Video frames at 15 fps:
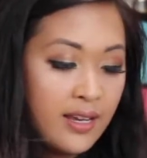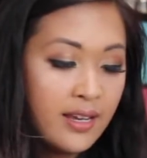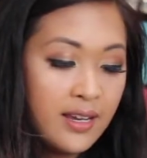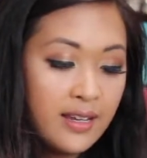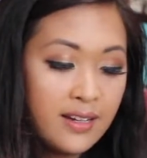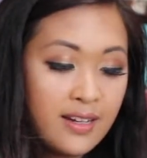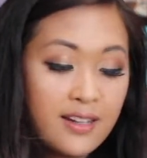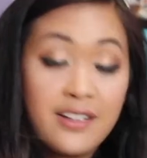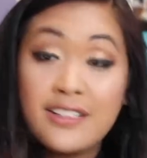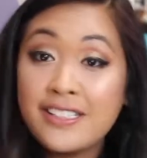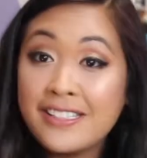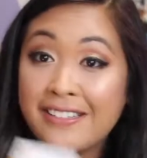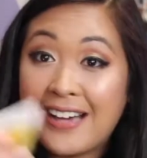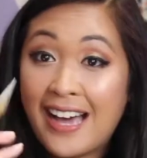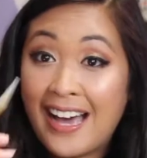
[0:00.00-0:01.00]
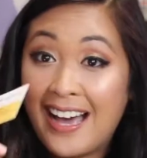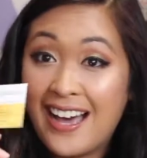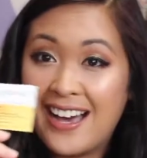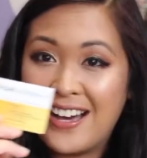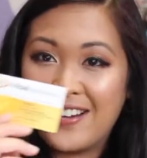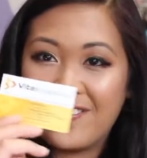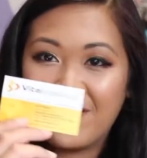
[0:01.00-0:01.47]
And I also
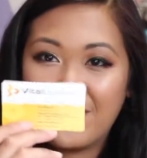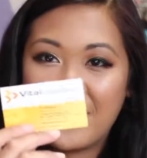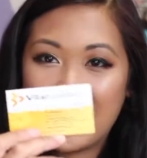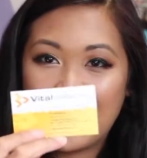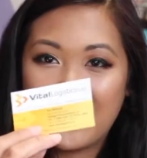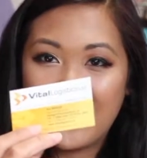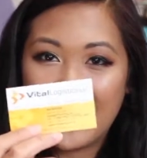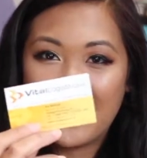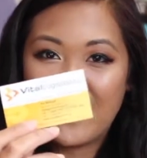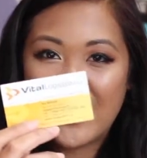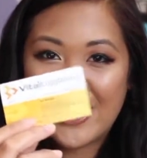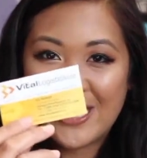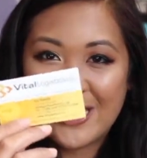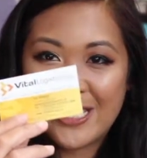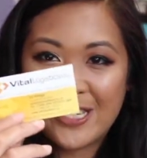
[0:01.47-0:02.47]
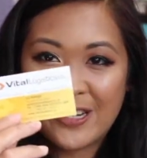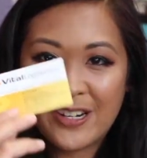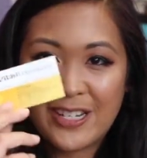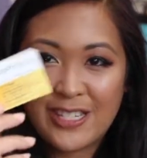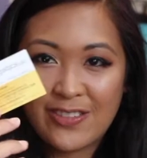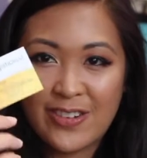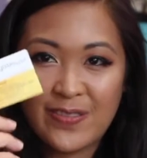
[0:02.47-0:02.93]
have one of my business
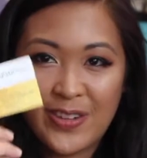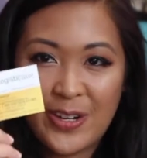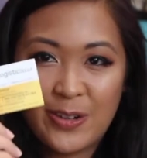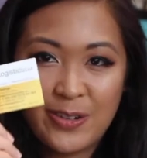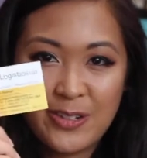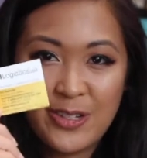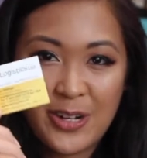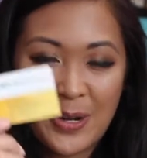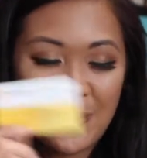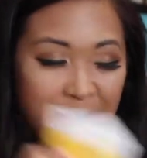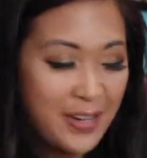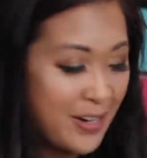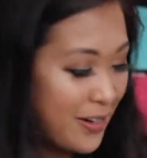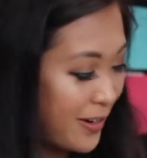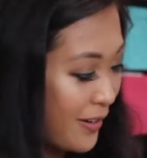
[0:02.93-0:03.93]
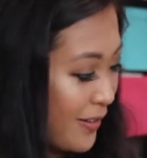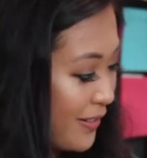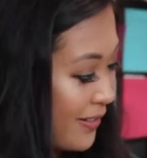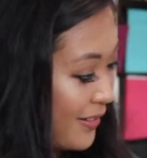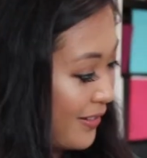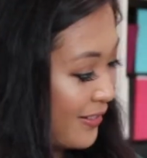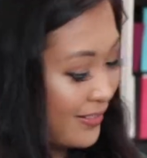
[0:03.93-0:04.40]
cards from my old job here.
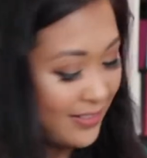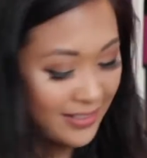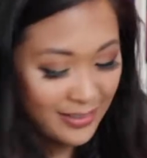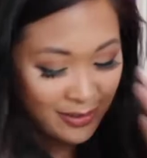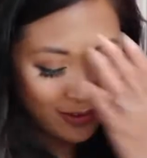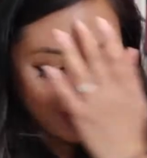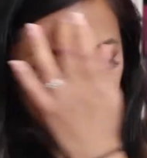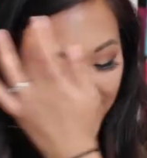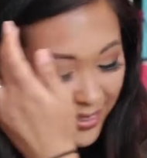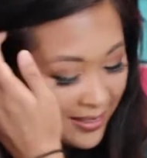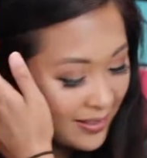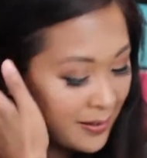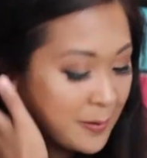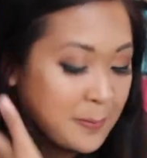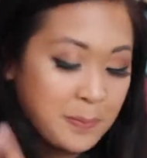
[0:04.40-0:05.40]
Huh, interesting.